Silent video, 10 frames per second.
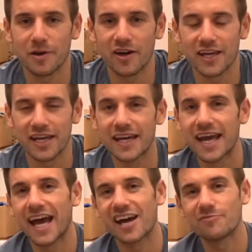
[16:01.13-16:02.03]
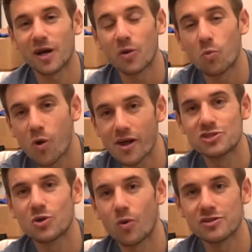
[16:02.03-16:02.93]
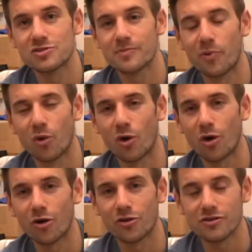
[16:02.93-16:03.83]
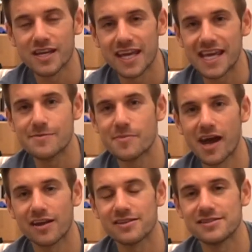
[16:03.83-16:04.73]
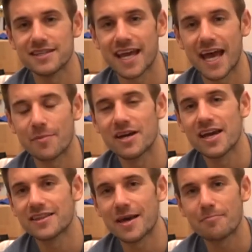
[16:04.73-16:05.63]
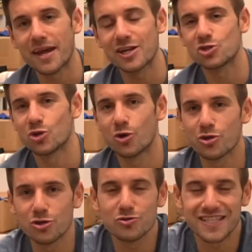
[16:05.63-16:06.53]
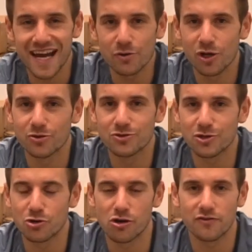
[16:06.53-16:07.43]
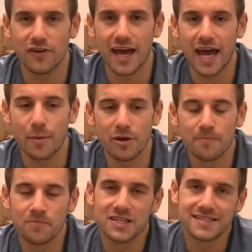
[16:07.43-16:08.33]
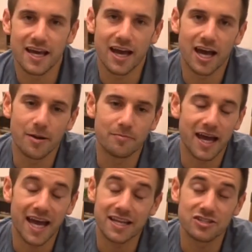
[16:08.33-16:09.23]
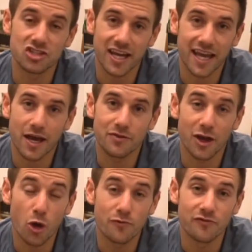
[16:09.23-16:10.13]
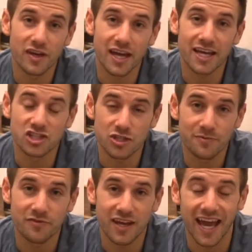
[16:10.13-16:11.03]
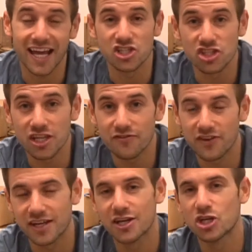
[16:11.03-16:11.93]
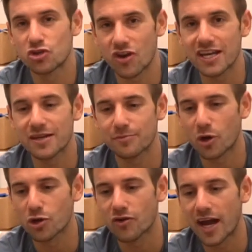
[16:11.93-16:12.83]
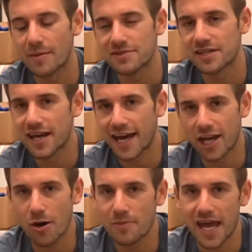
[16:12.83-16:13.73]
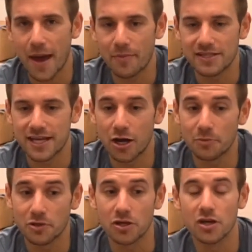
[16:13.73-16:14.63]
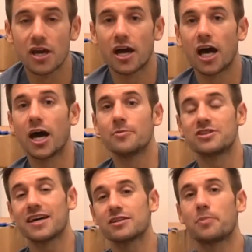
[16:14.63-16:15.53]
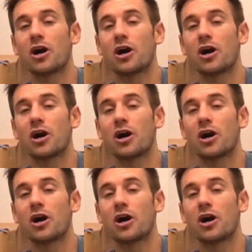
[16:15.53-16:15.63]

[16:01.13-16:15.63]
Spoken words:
about here, have my one-to-one support on email and DM, then make sure that you download the CrockFit app and check out the HomeFit, GymFit, and SheFit training programs, and I'll be happy to help you. So that was